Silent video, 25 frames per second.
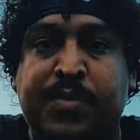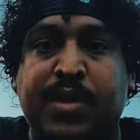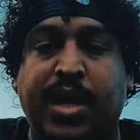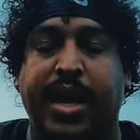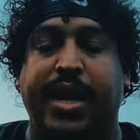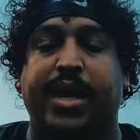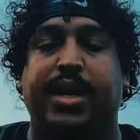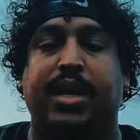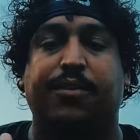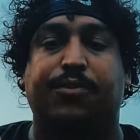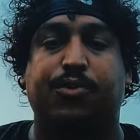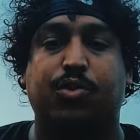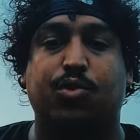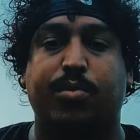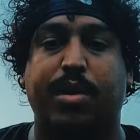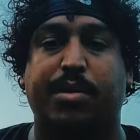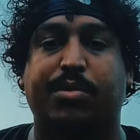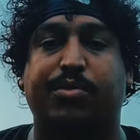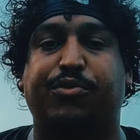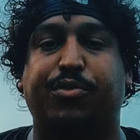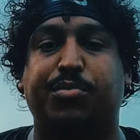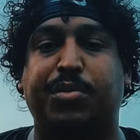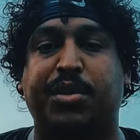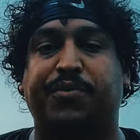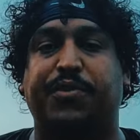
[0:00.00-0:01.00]
And if you remember
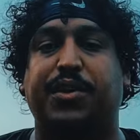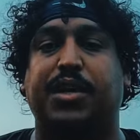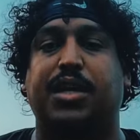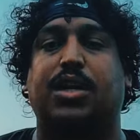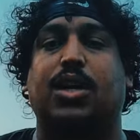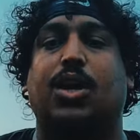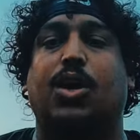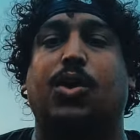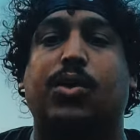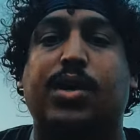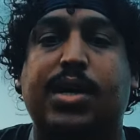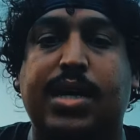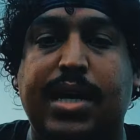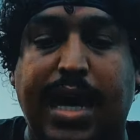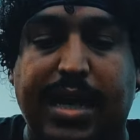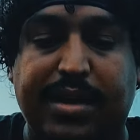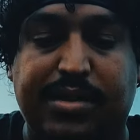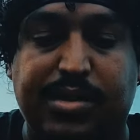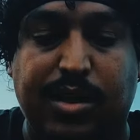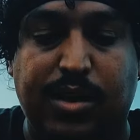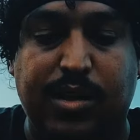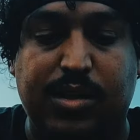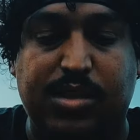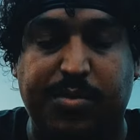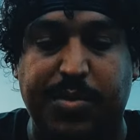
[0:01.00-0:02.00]
from the video, I
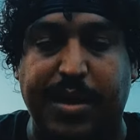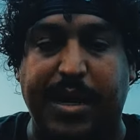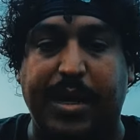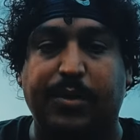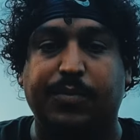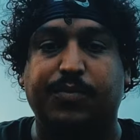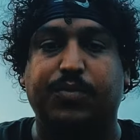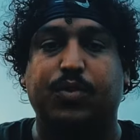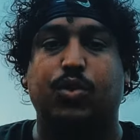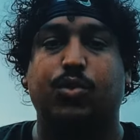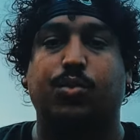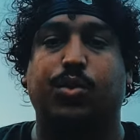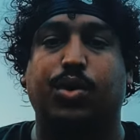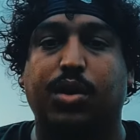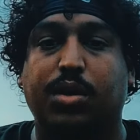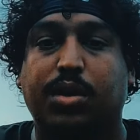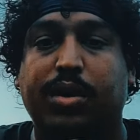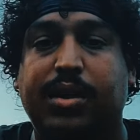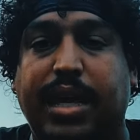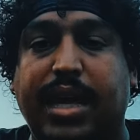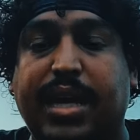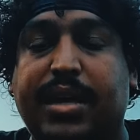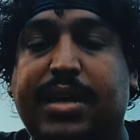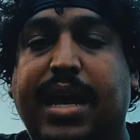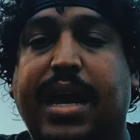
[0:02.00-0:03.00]
talked about you will
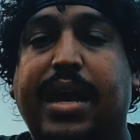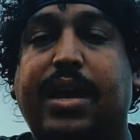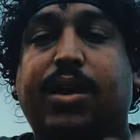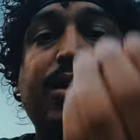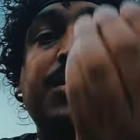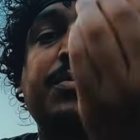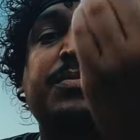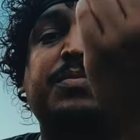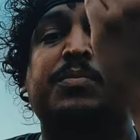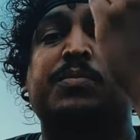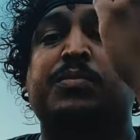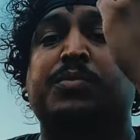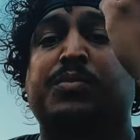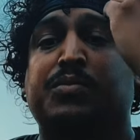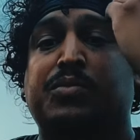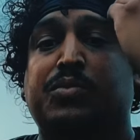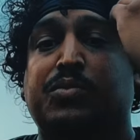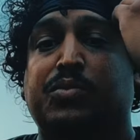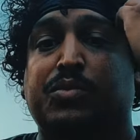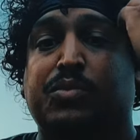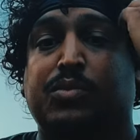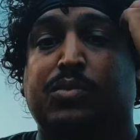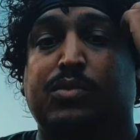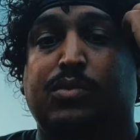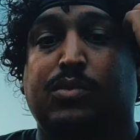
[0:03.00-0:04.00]
inhale
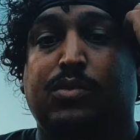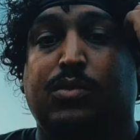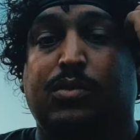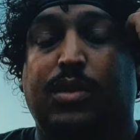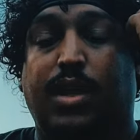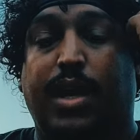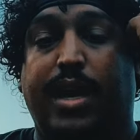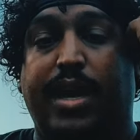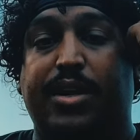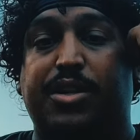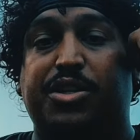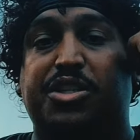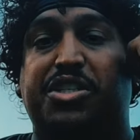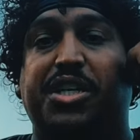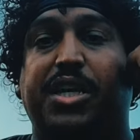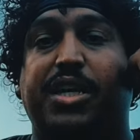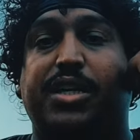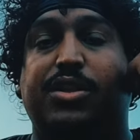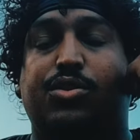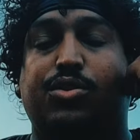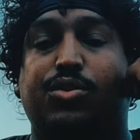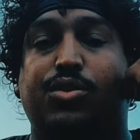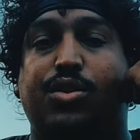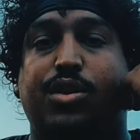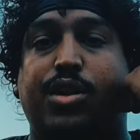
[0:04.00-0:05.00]
the energy
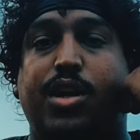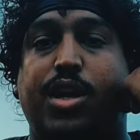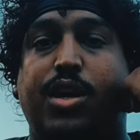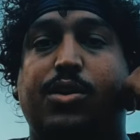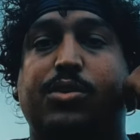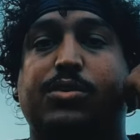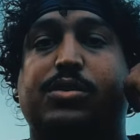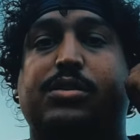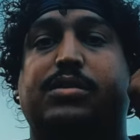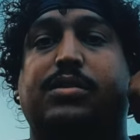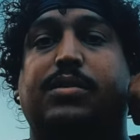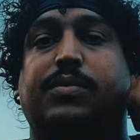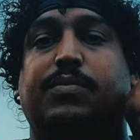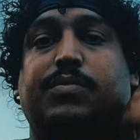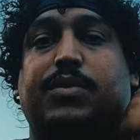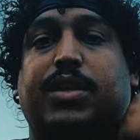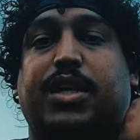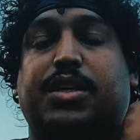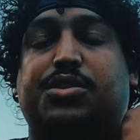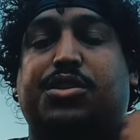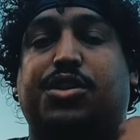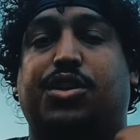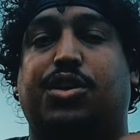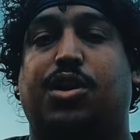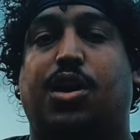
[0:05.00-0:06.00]
in through your nose,
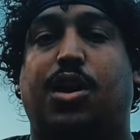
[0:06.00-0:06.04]
into your